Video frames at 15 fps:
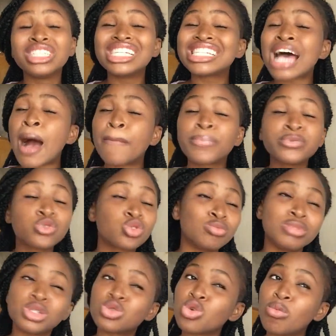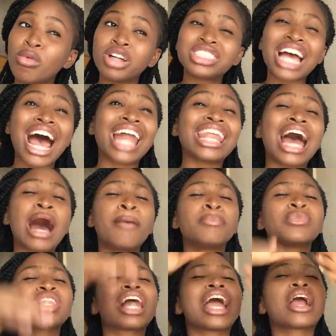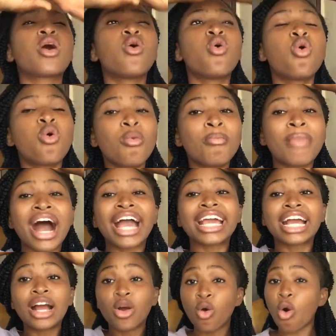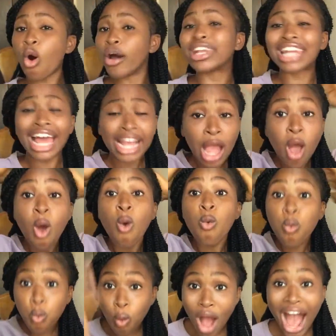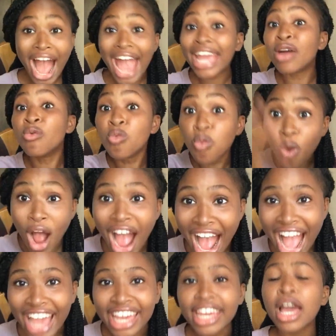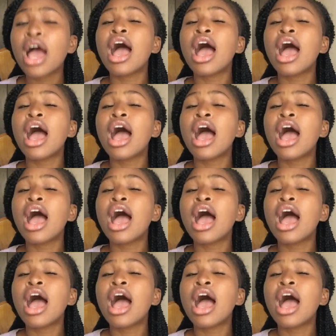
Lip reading: This happened to me so much, and I'm like, oh my god, like, why?